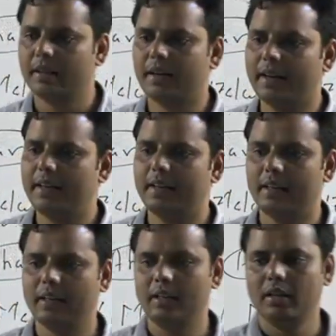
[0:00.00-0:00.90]
Right?
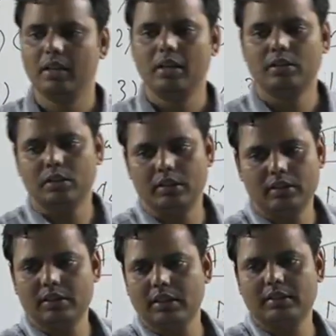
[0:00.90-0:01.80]
So
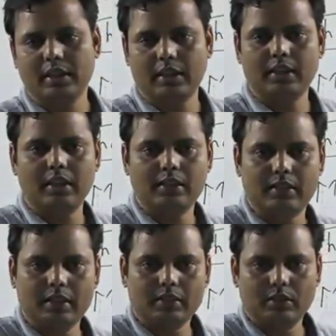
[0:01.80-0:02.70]
this is the second
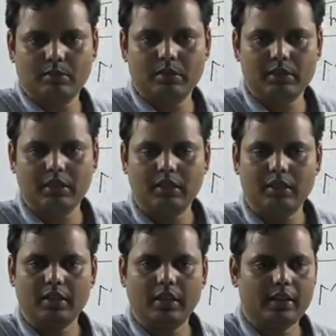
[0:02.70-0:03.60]
culture that could be seen,
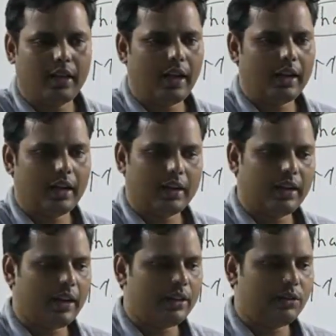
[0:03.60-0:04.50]
right? And
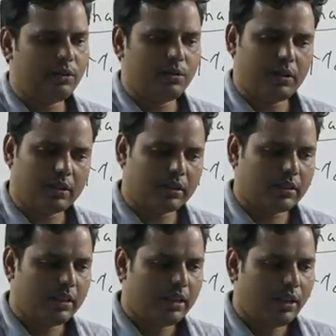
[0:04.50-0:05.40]
again I told you that
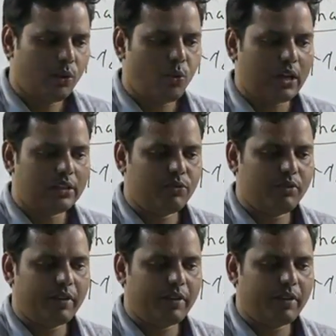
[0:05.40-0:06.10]
once we